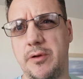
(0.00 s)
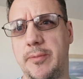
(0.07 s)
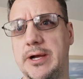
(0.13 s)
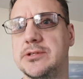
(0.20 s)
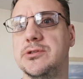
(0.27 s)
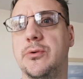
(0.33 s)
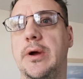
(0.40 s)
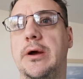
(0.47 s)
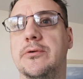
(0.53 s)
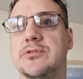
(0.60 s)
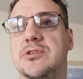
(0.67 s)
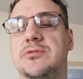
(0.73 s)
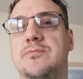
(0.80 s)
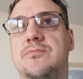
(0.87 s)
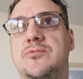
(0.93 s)
about 2
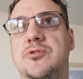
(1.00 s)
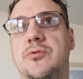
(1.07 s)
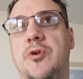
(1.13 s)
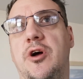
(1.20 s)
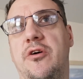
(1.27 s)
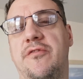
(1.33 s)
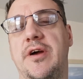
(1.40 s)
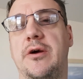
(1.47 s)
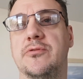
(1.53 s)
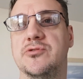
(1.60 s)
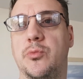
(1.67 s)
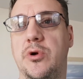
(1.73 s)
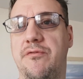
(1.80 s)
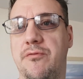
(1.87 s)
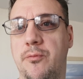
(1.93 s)
hours, 2.5 hours
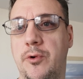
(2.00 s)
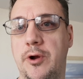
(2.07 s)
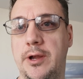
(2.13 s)
away from